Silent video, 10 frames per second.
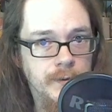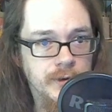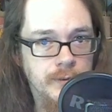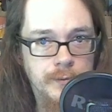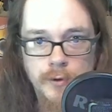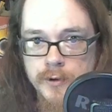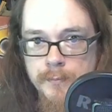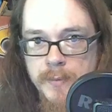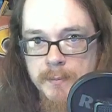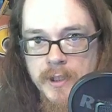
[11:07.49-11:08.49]
so, for all you
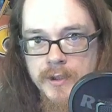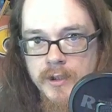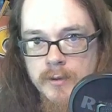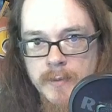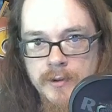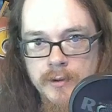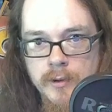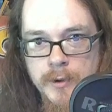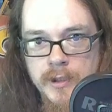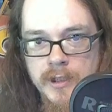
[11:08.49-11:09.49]
people out there in the MetaZoo
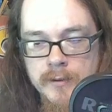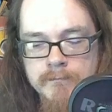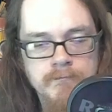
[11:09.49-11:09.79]
community,